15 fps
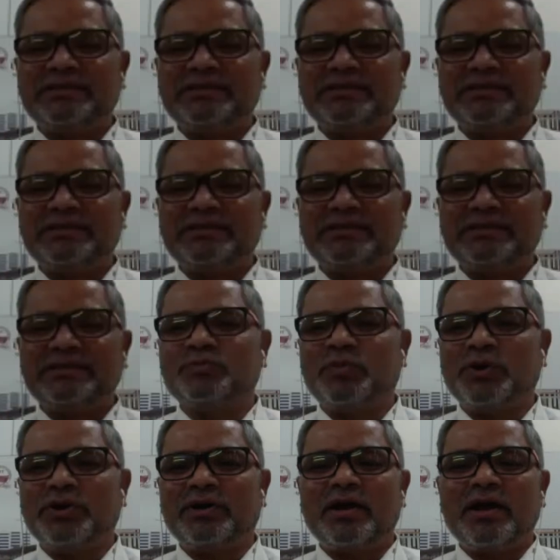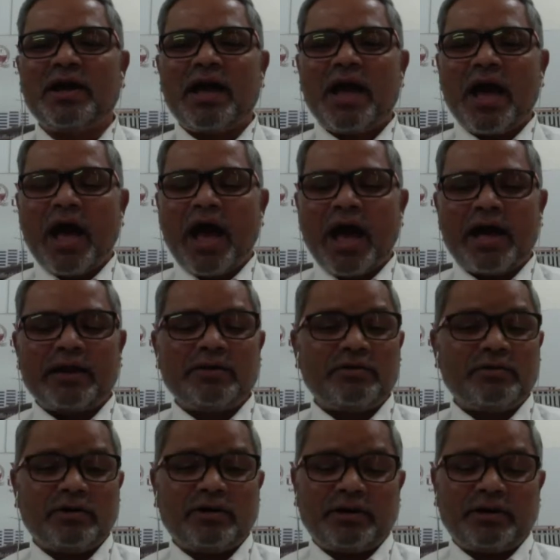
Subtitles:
days on his book, and